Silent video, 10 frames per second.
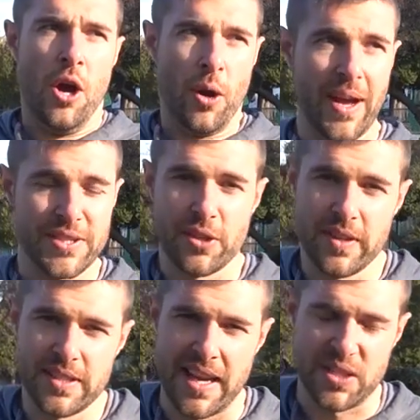Okay, so
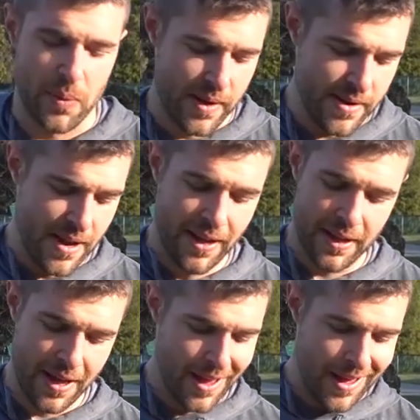this next one,
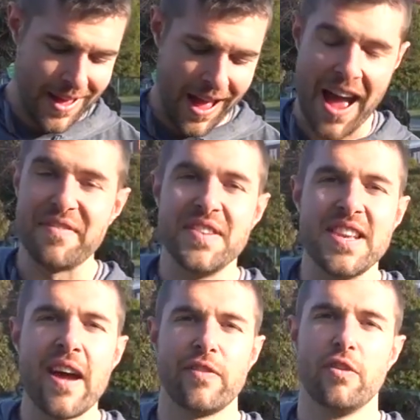I've
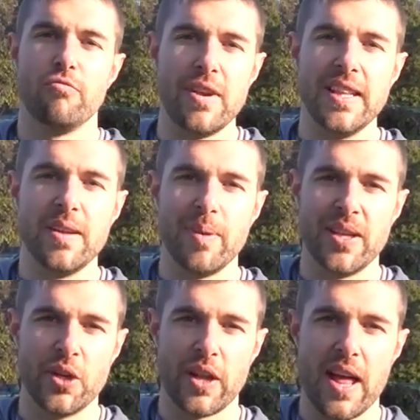never really
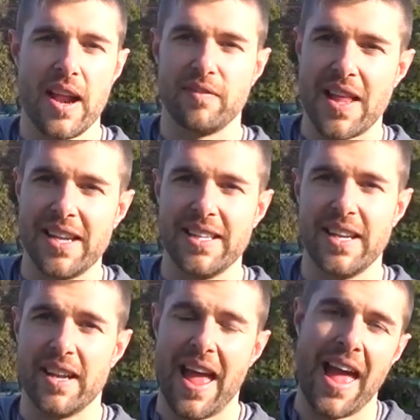been good at. I've landed
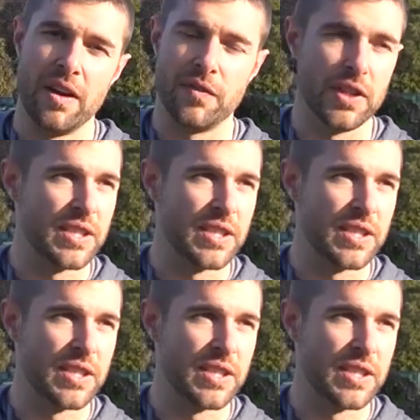it a handful of